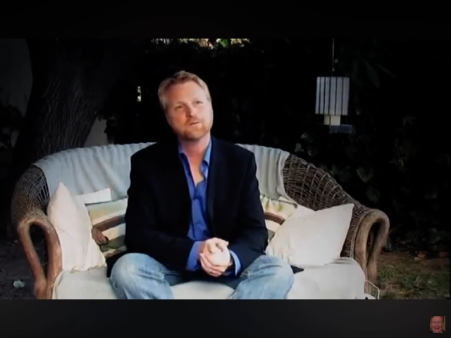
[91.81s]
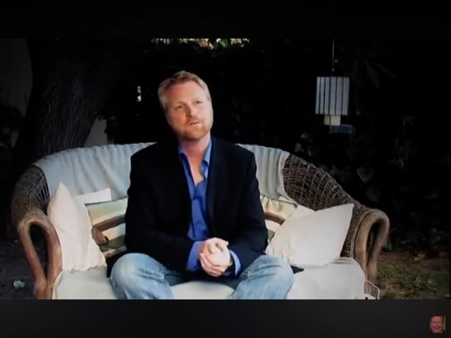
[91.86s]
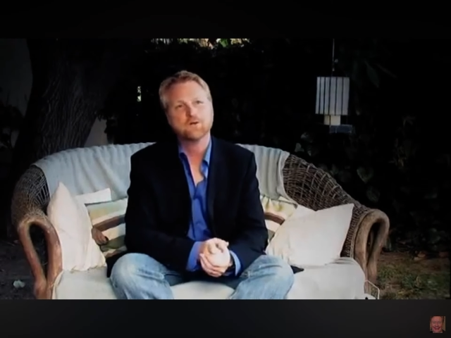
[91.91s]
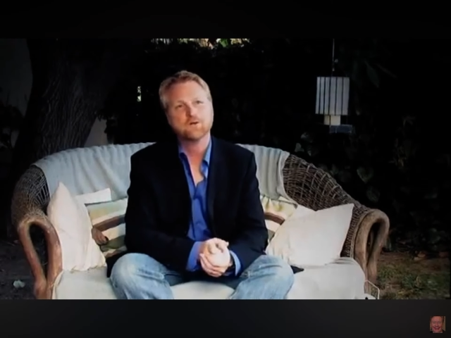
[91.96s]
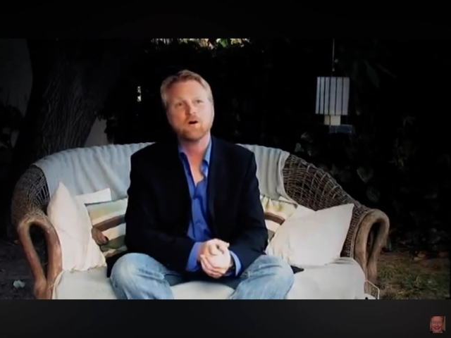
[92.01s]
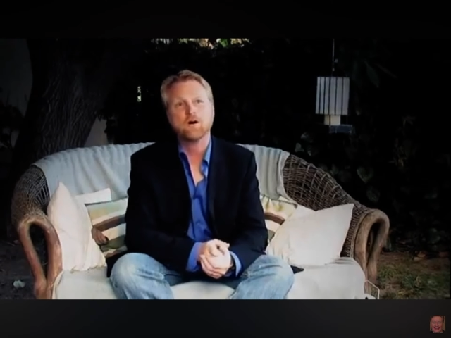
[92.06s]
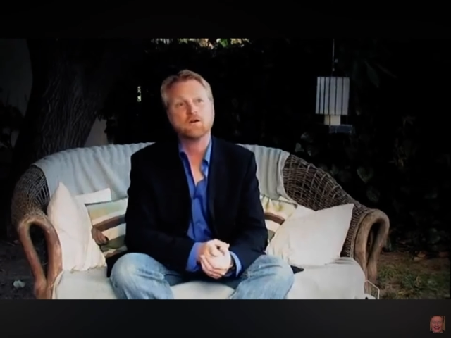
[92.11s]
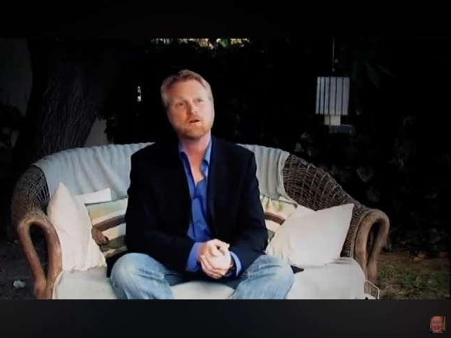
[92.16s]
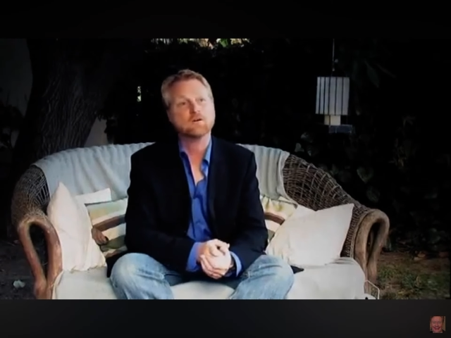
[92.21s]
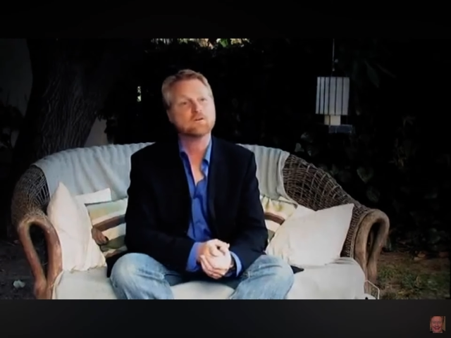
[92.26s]

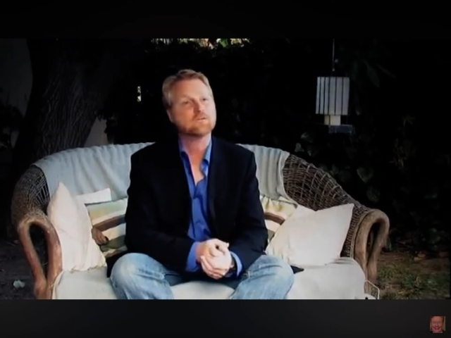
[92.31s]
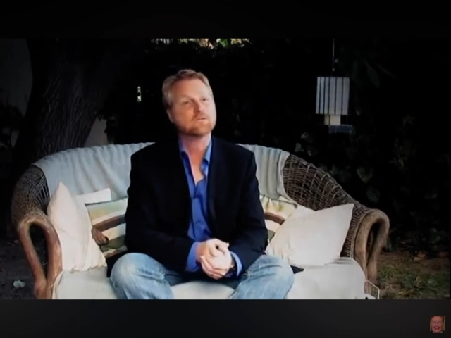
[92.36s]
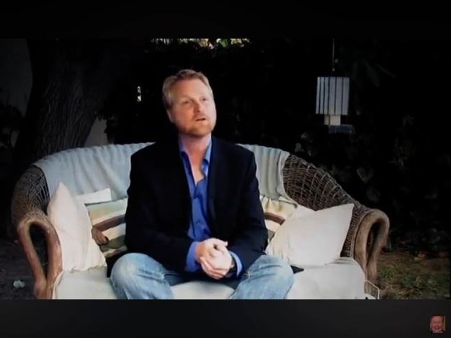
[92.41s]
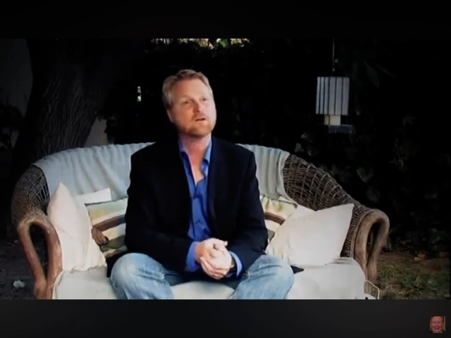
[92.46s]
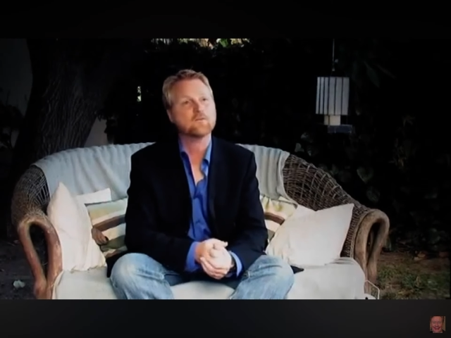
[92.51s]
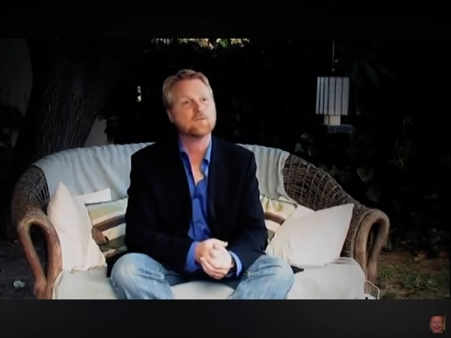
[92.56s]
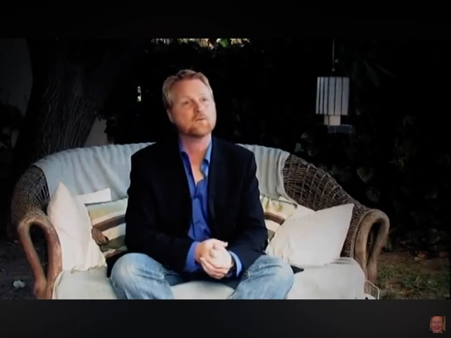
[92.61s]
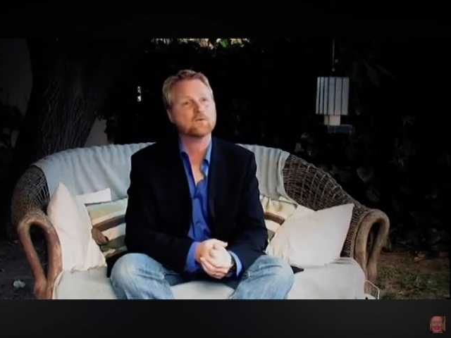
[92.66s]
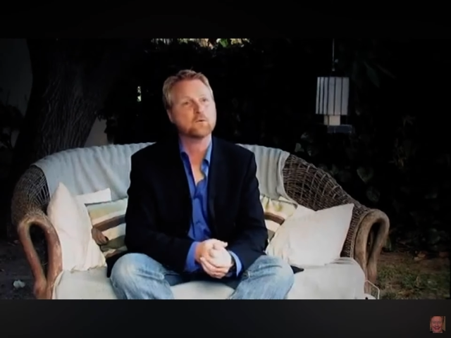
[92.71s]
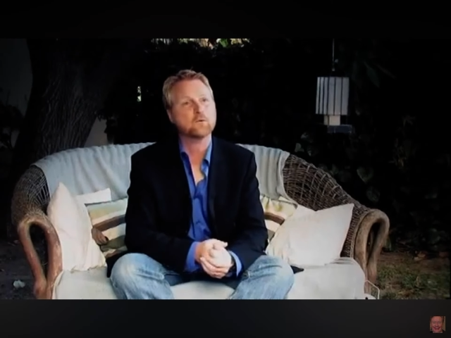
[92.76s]
guards
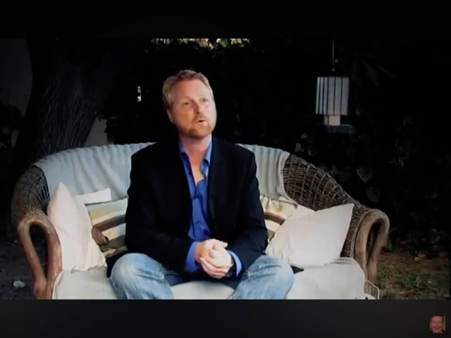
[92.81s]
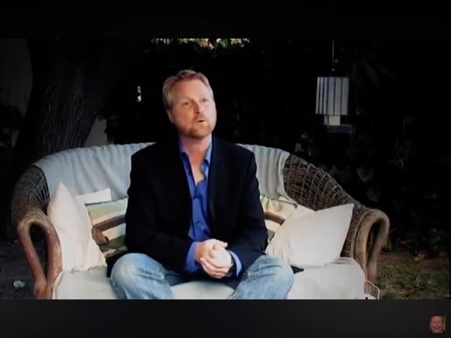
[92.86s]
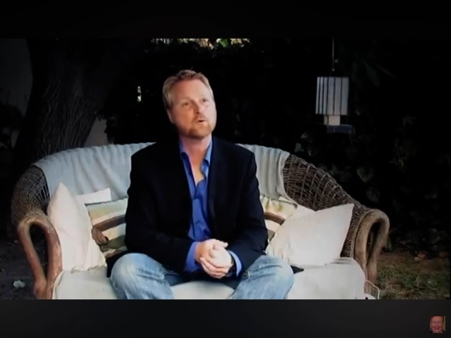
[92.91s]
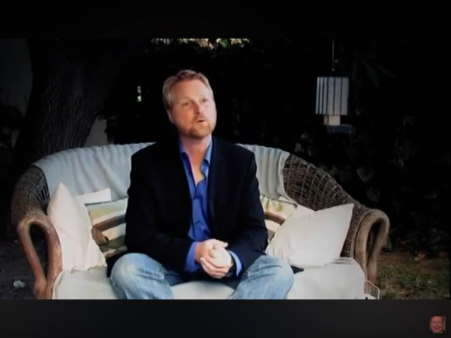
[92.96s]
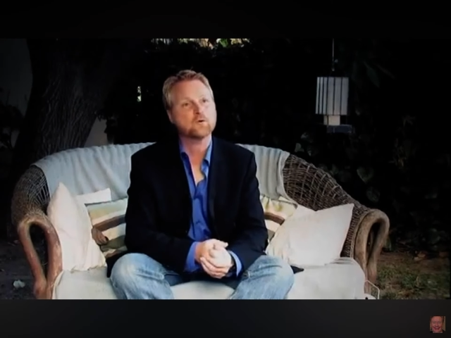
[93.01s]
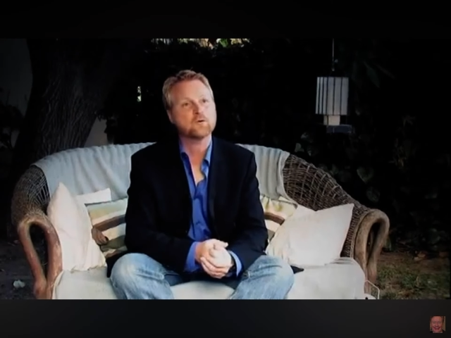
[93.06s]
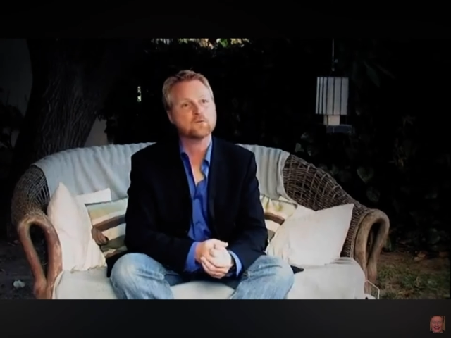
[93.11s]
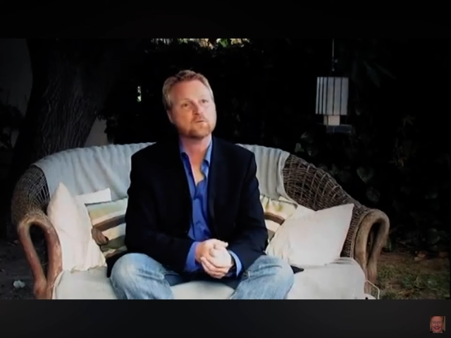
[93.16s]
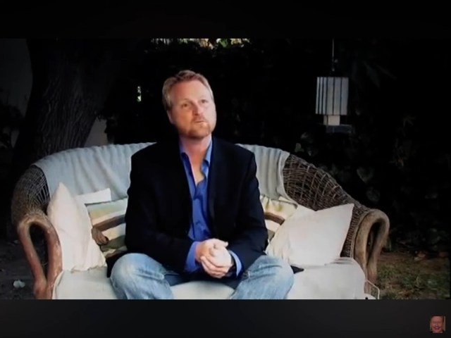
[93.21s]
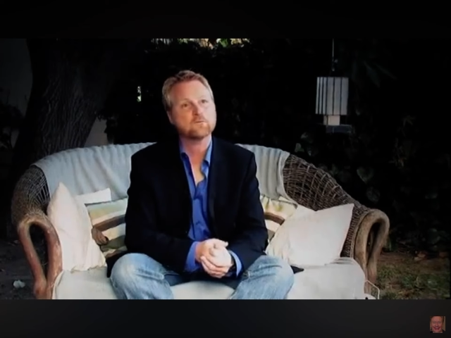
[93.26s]
on the
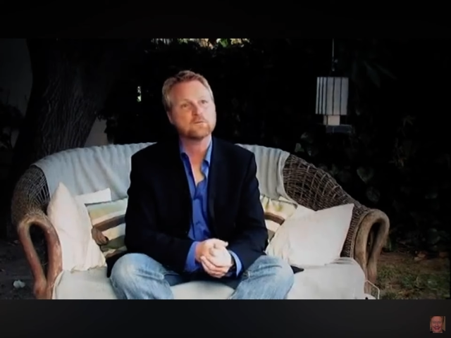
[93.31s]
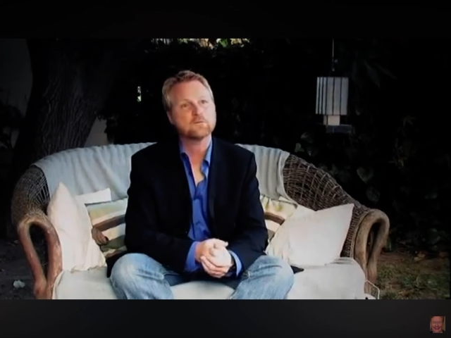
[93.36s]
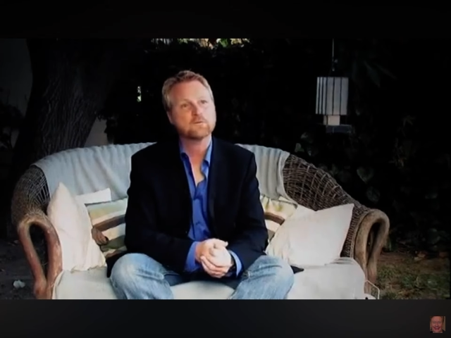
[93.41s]
door, and